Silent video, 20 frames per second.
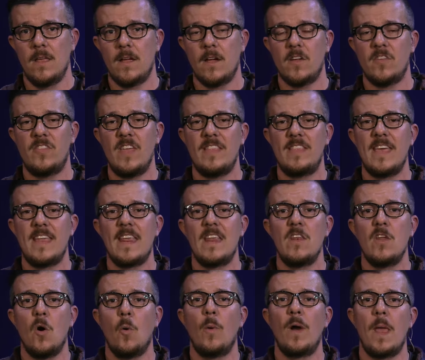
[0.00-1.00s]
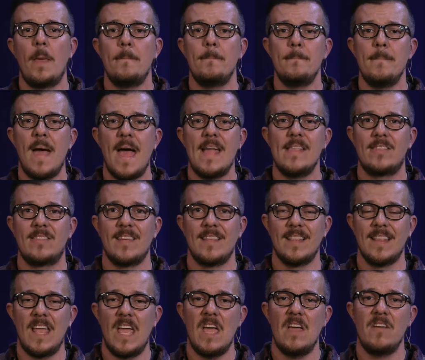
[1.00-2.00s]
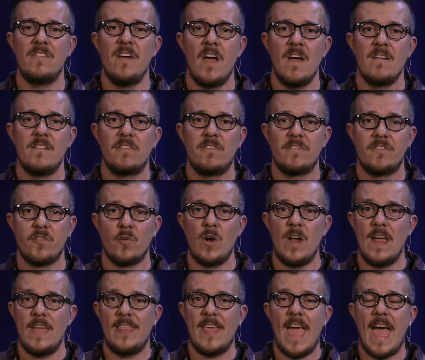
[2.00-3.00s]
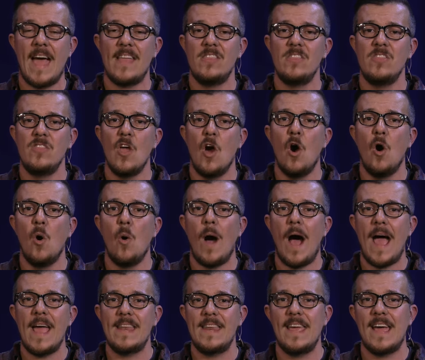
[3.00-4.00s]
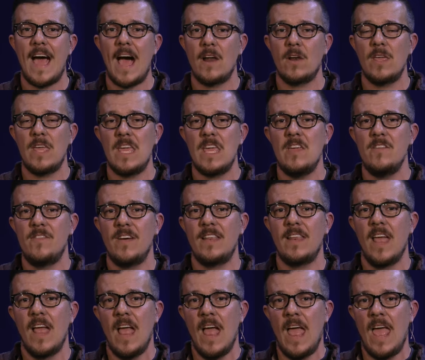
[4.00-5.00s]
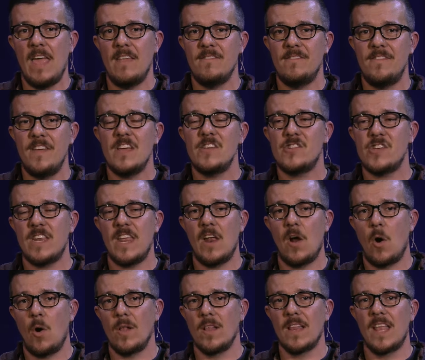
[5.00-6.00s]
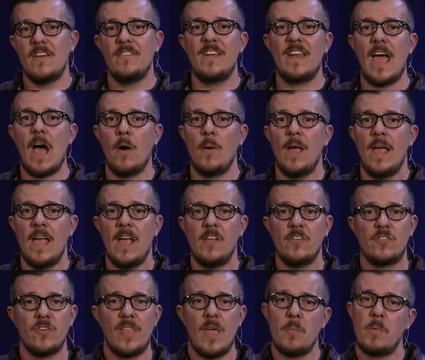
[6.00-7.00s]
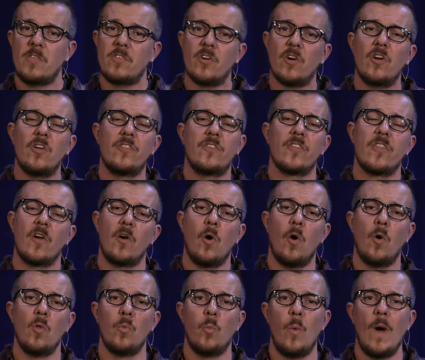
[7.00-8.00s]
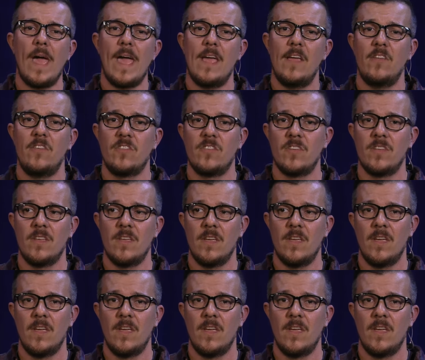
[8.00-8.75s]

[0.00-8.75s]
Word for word: because they didn't know what it meant to live free. They had no idea how to even envision it or live it out. And so they returned to their old ways.